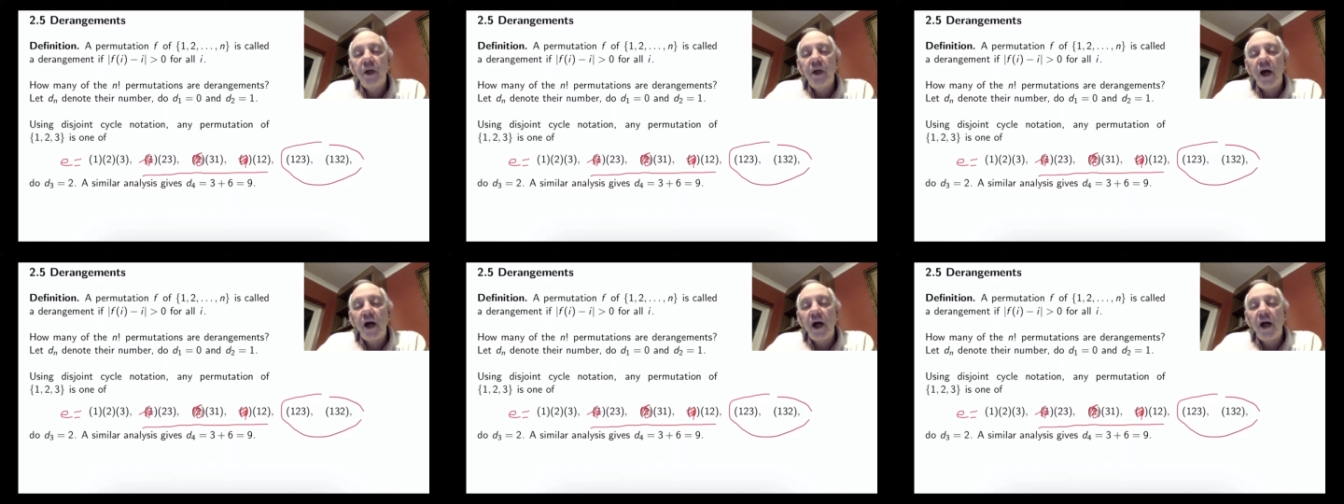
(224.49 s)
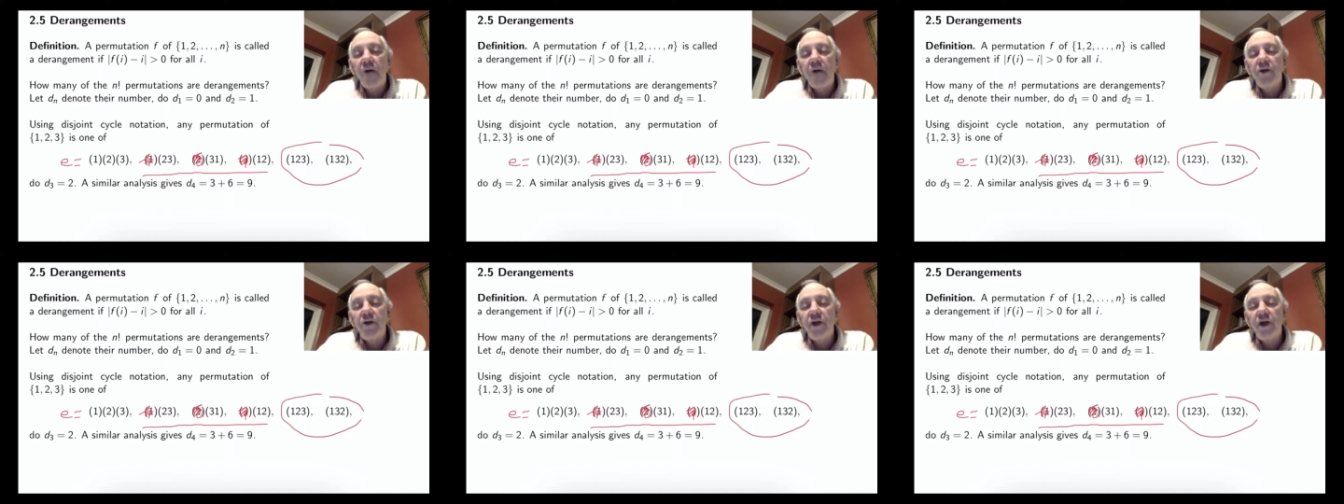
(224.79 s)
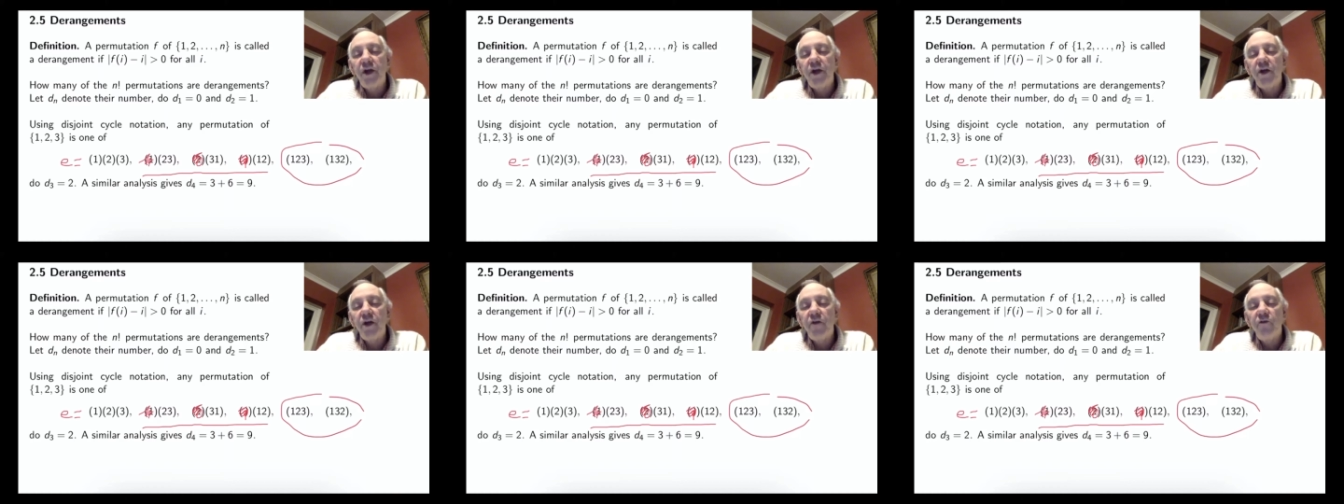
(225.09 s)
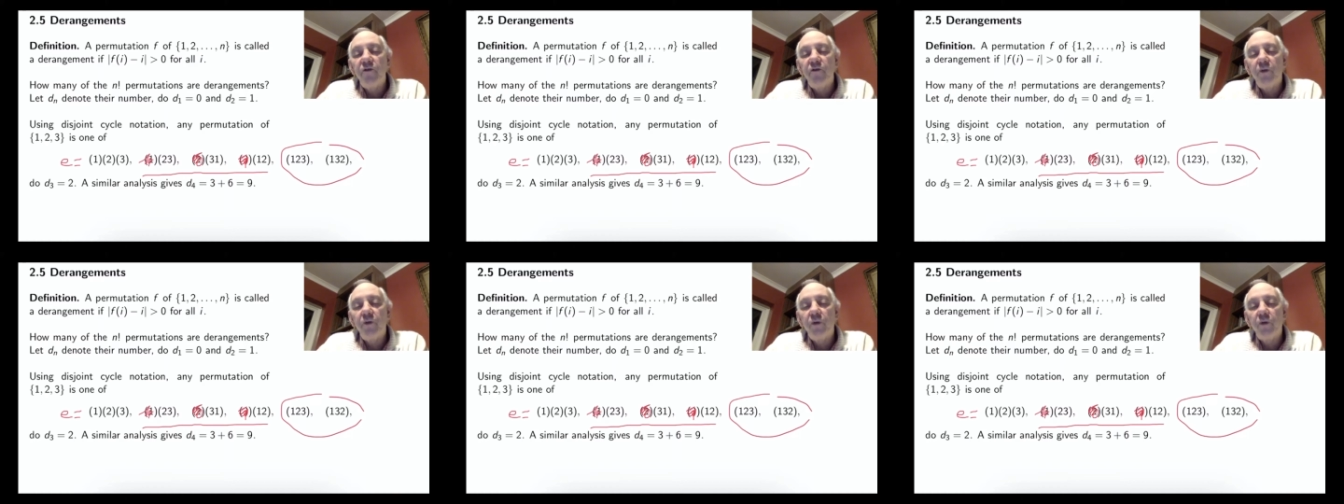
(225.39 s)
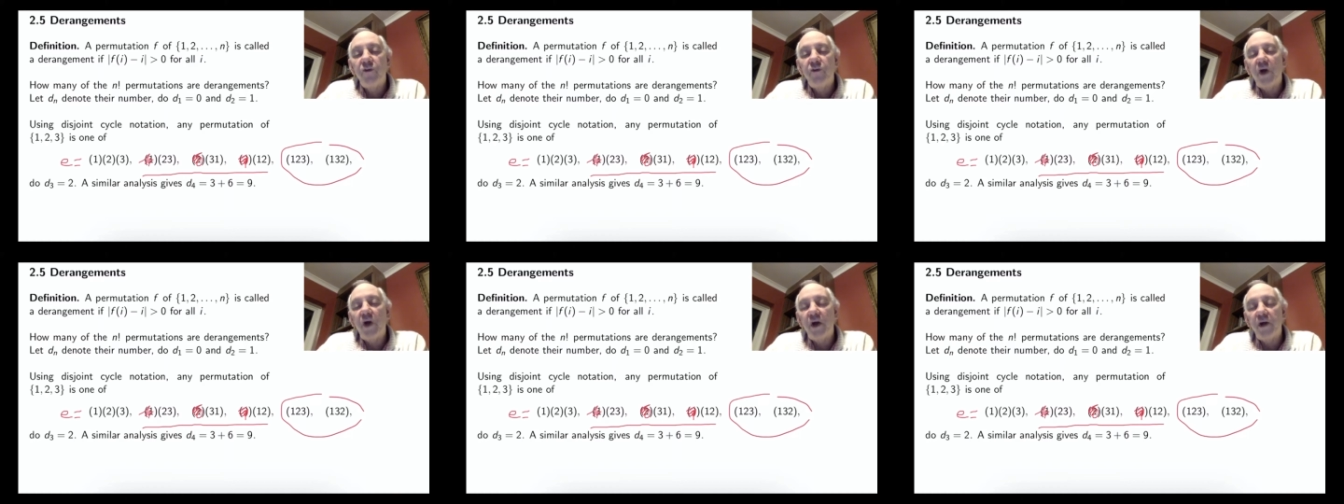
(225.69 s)
And the 4
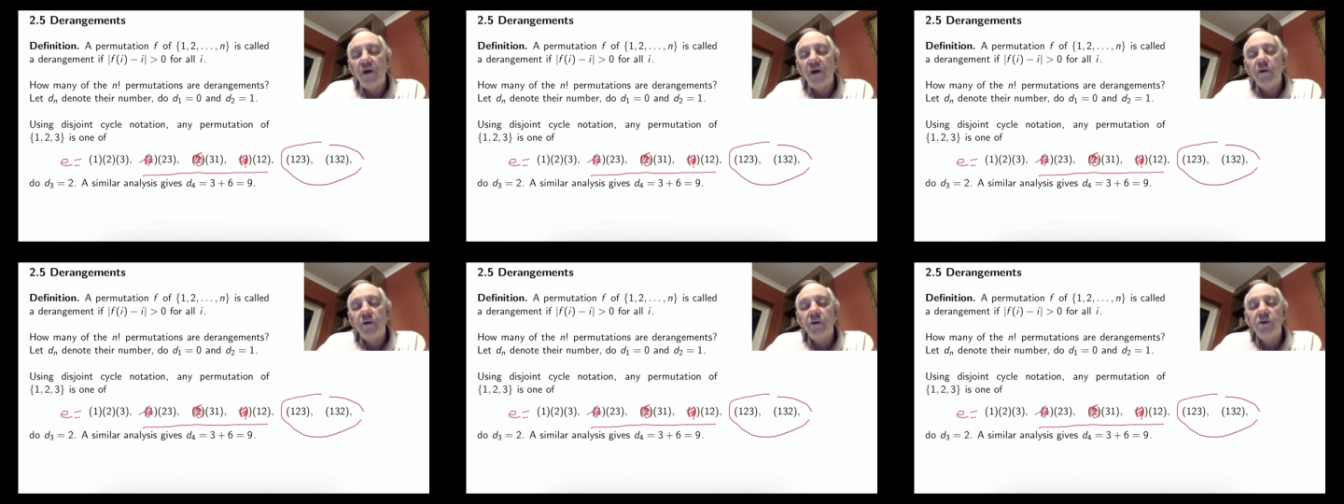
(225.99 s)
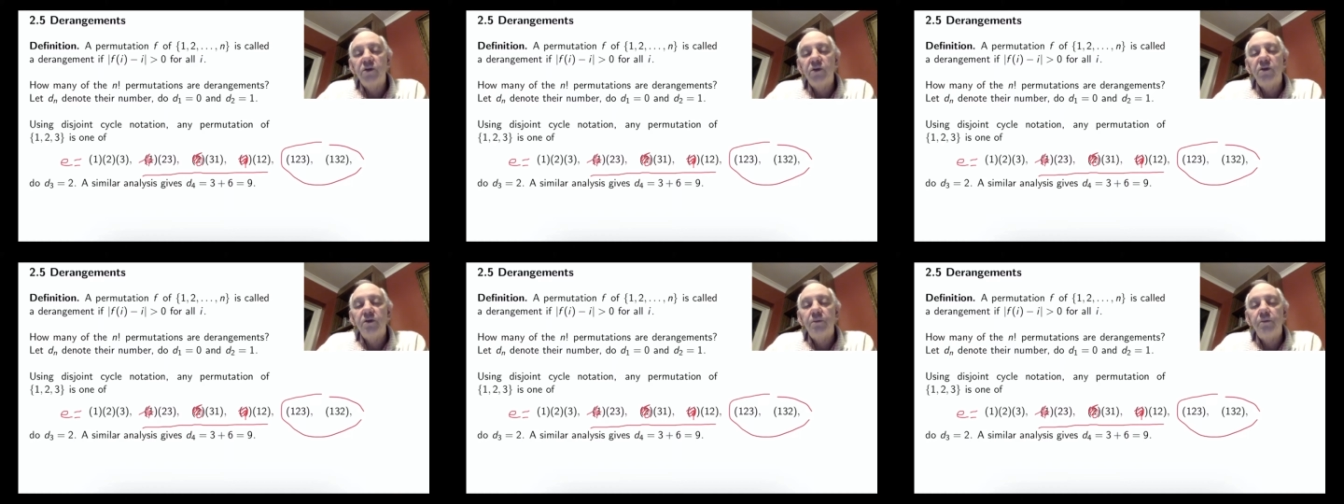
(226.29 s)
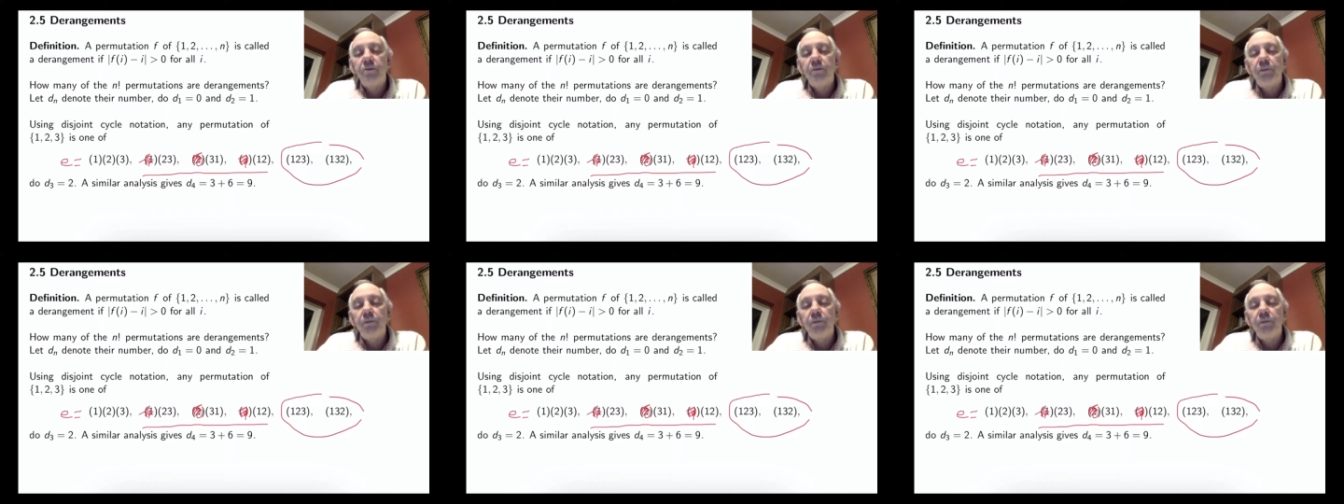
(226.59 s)
cycles,